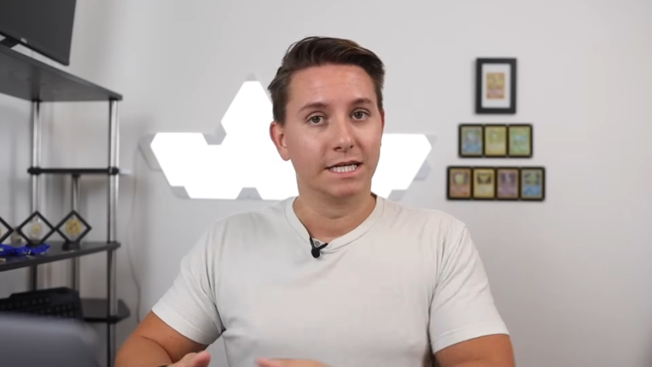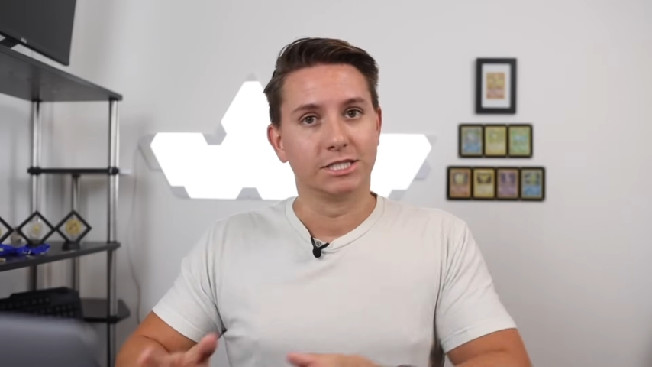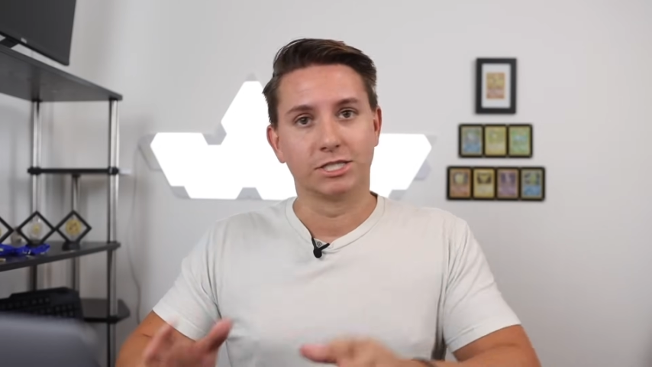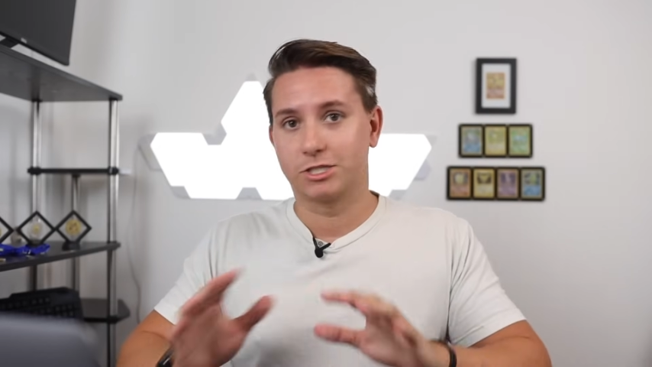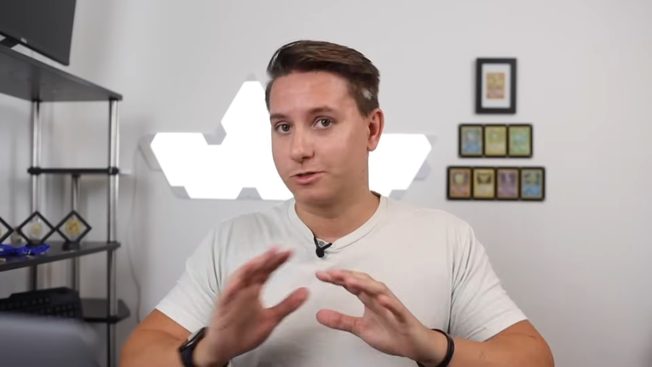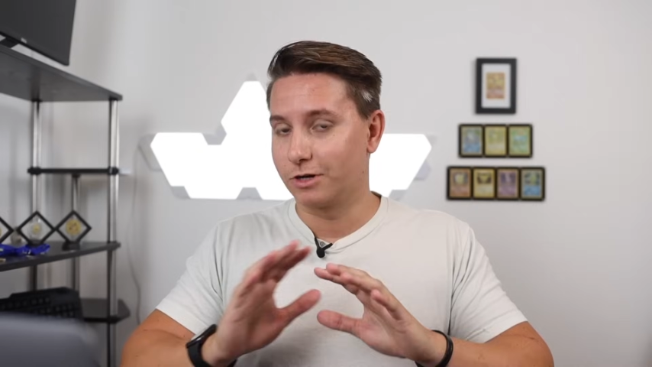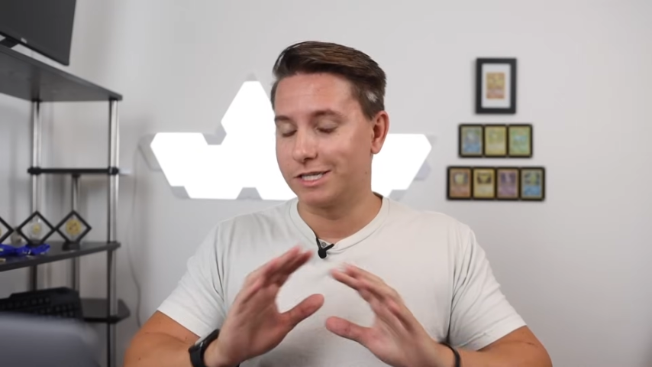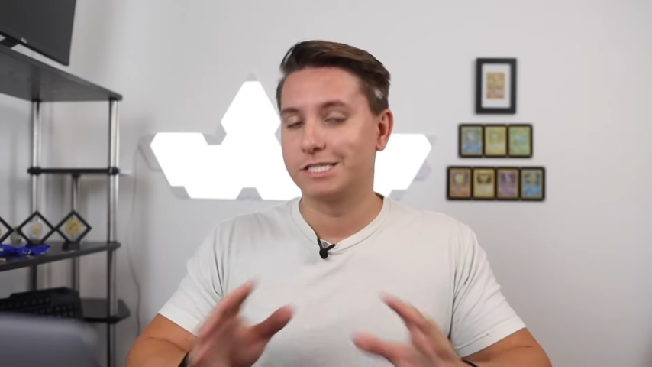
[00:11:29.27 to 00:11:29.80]

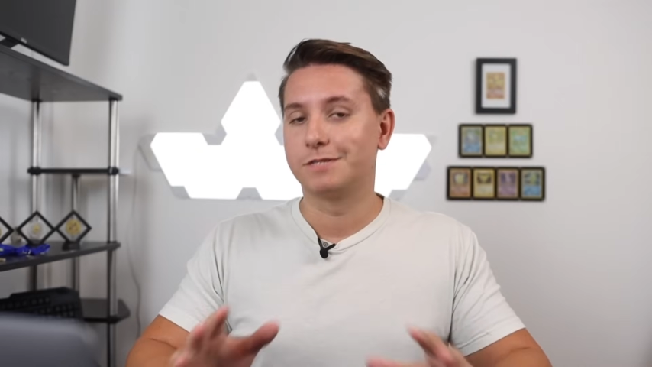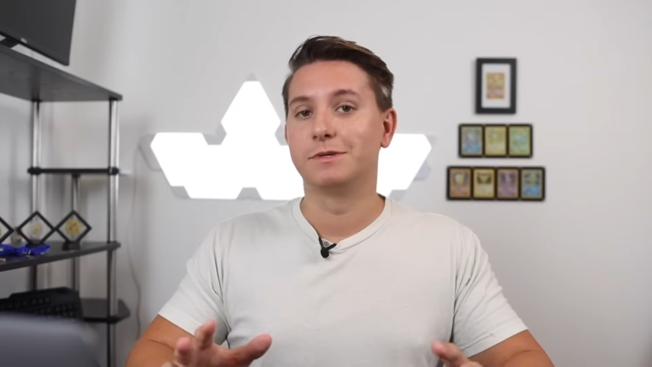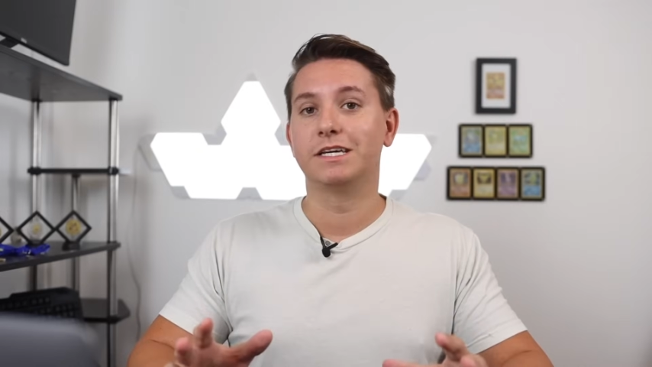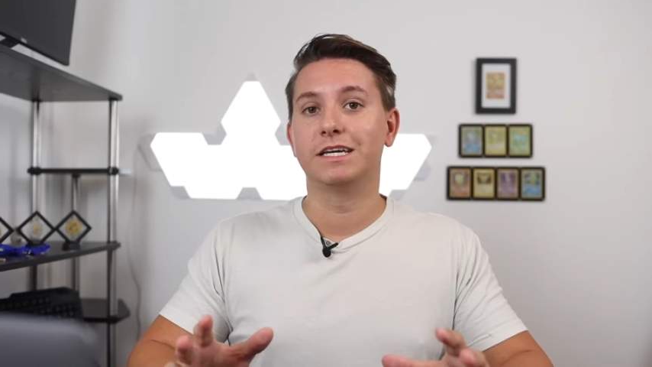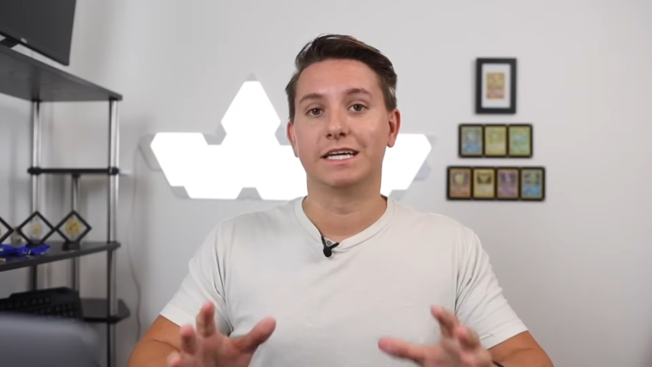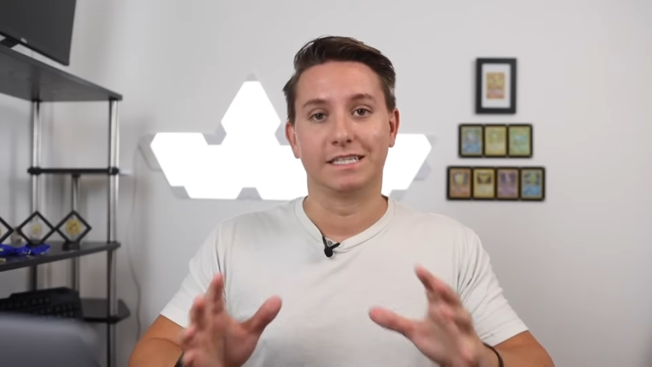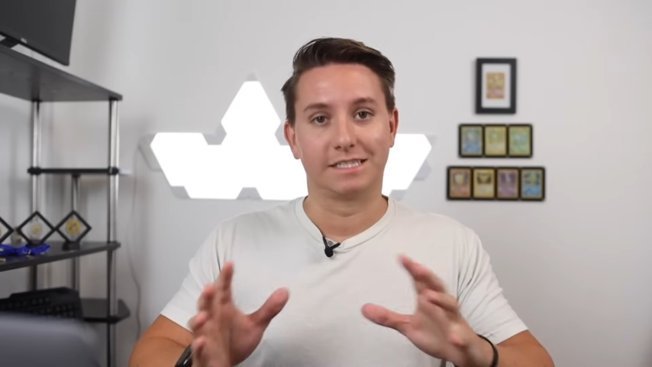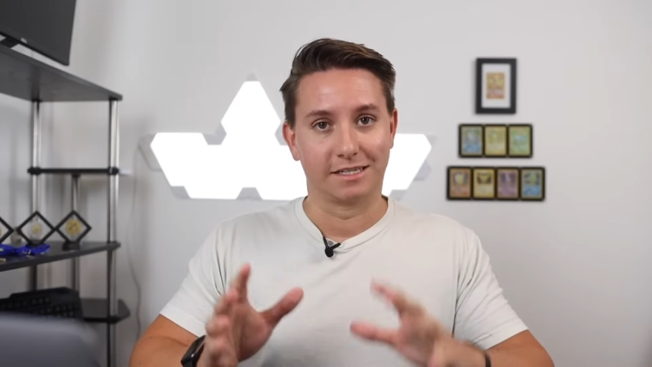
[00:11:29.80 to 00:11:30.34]
Just trust
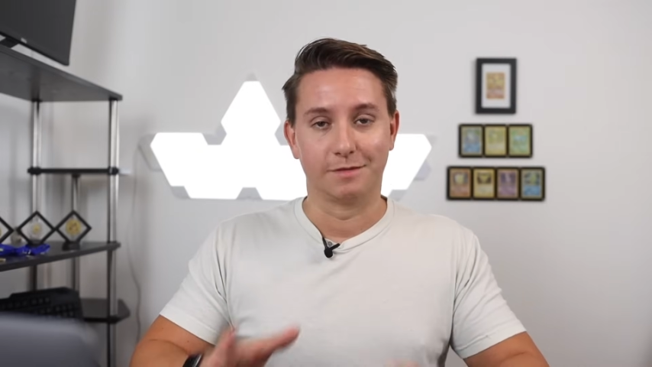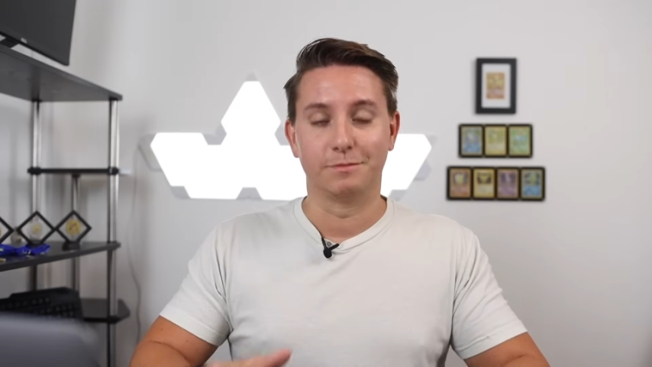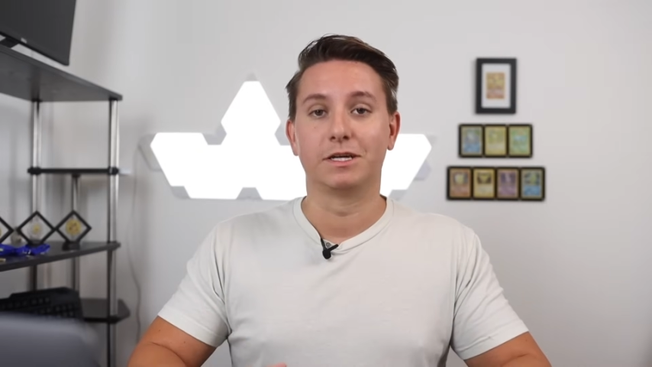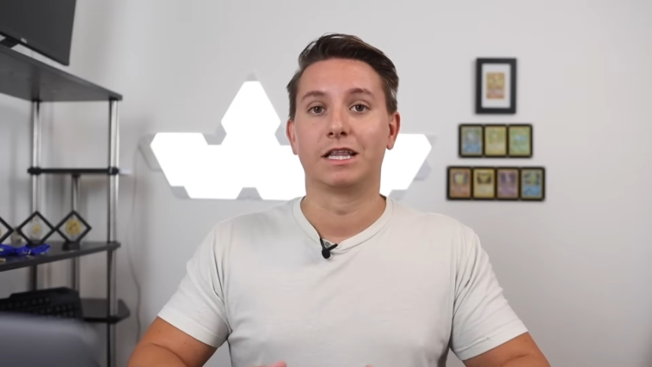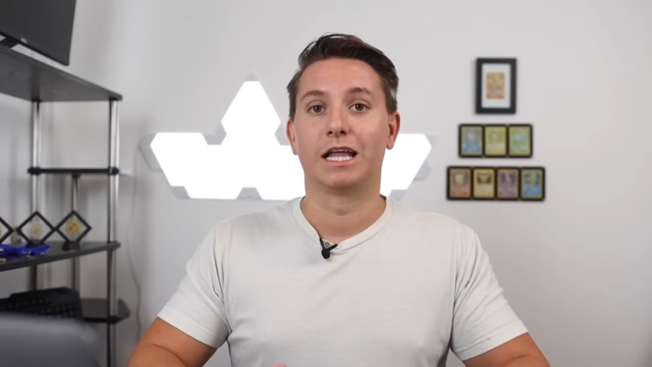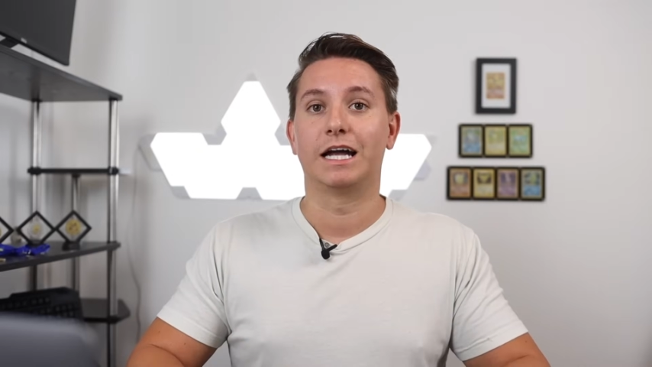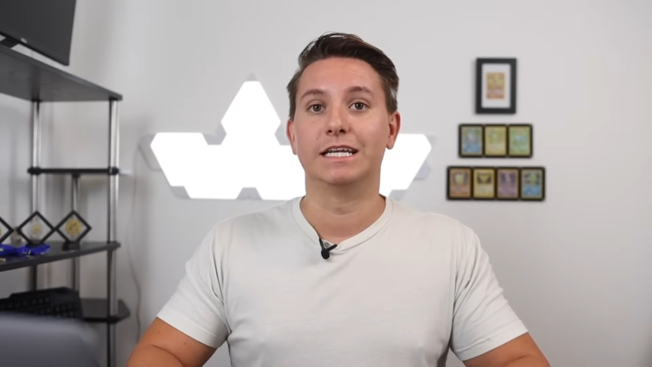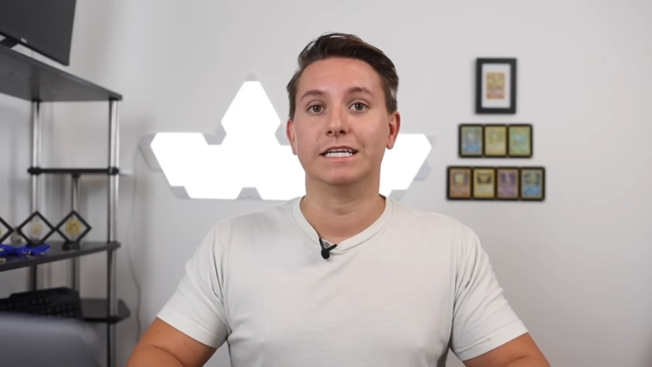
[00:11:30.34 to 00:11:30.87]
me, it's gonna be
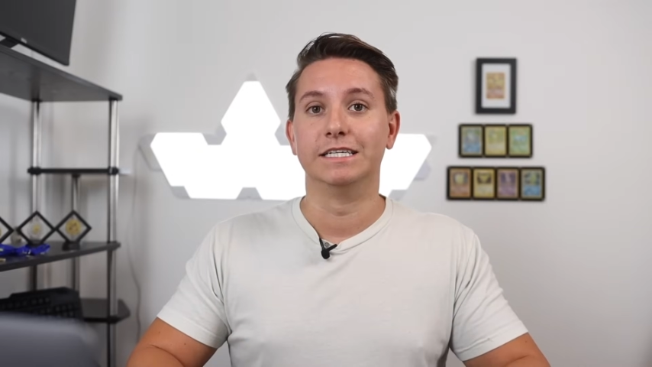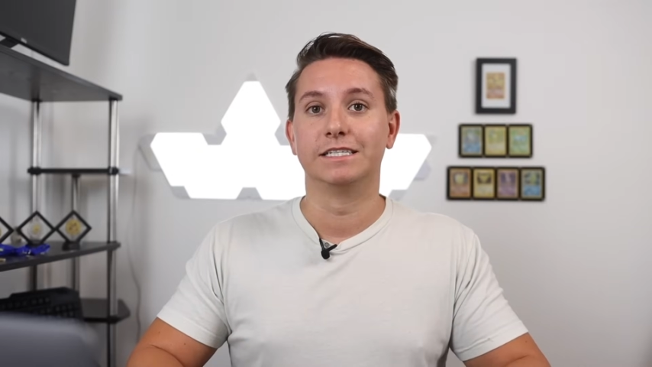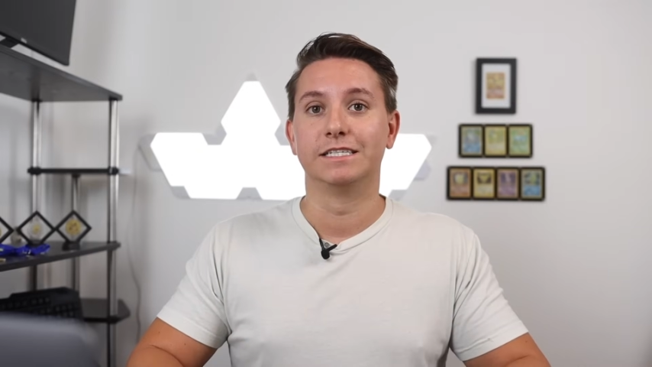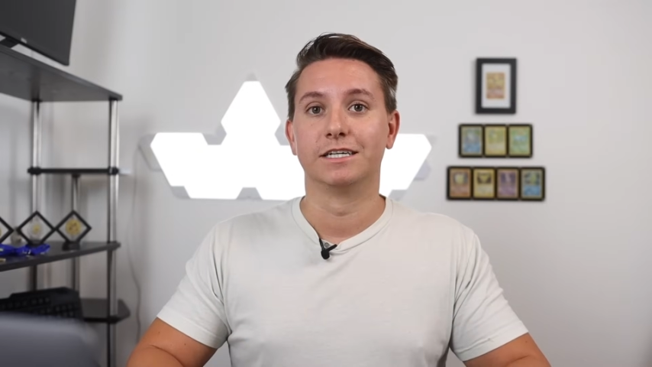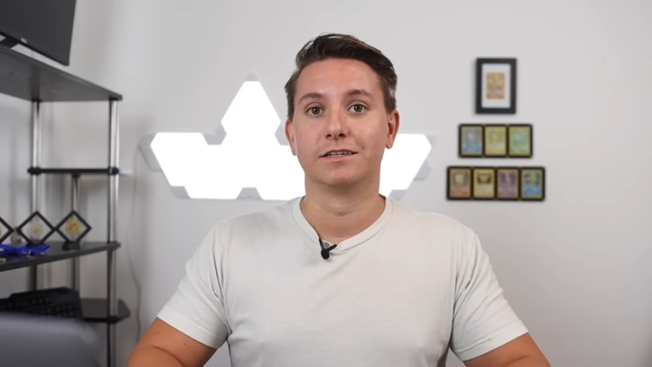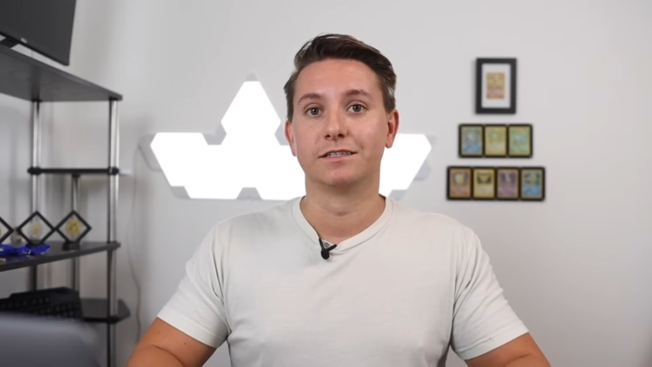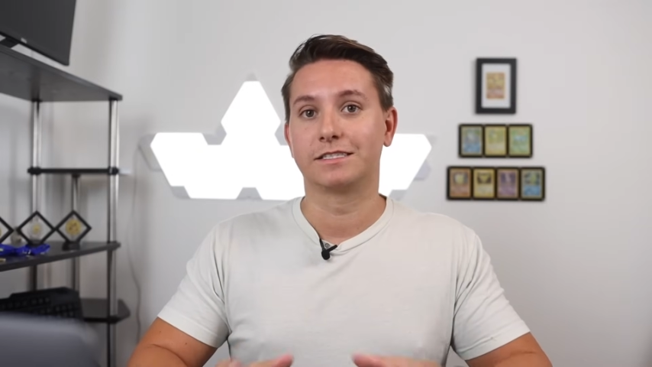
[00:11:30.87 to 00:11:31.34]
a lot easier.